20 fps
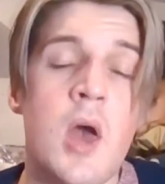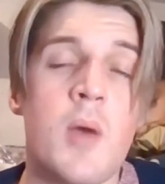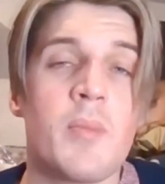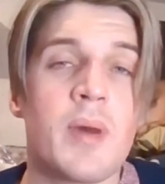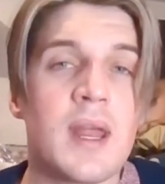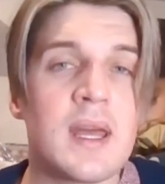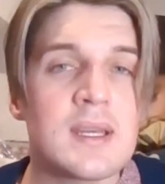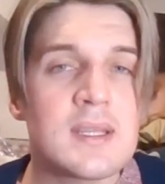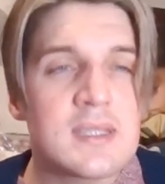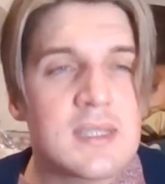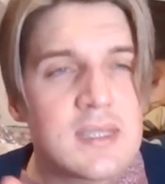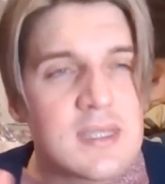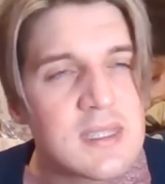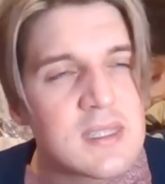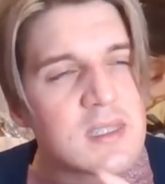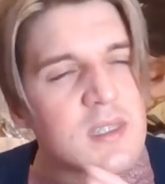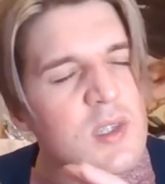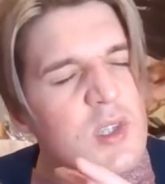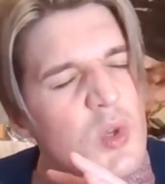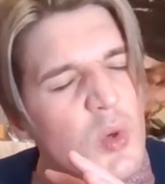But I
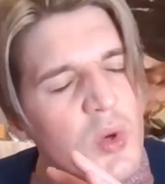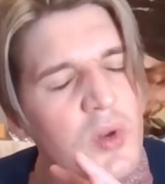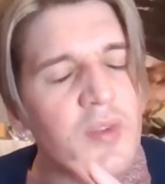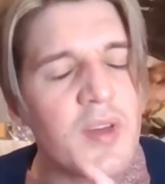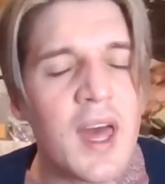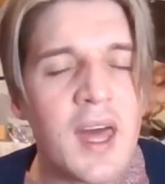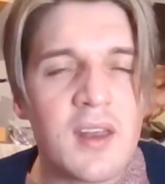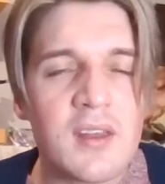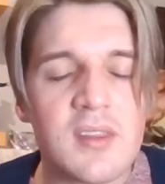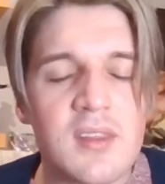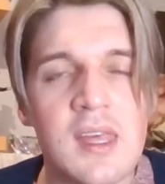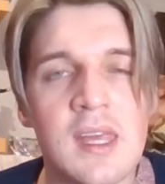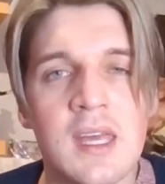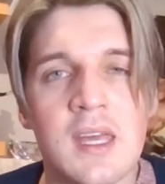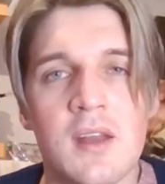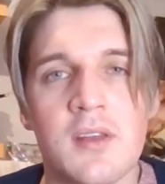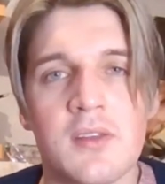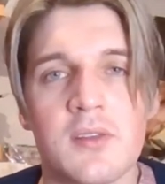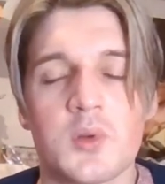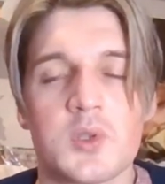sort of had a think
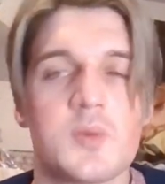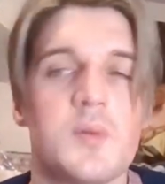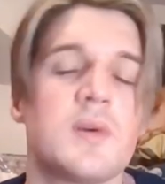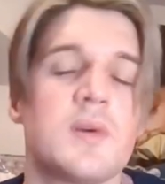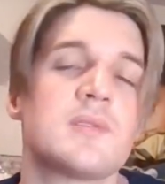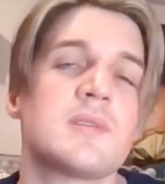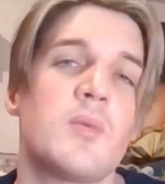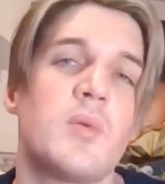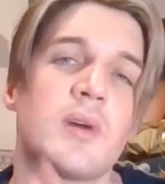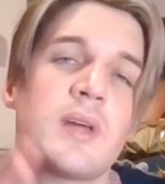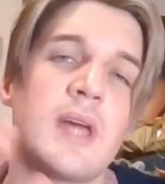and I thought to myself,